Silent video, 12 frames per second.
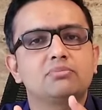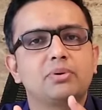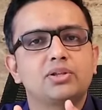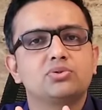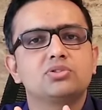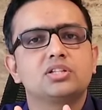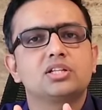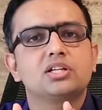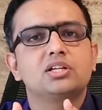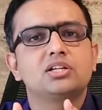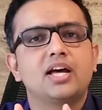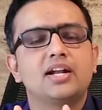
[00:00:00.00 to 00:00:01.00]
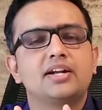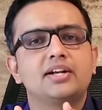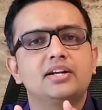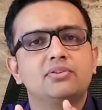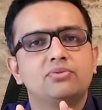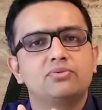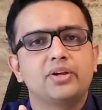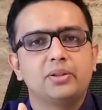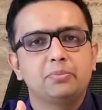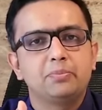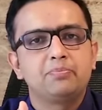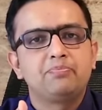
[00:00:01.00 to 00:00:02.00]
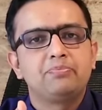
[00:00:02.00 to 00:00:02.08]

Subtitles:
pathogenic dilated vein.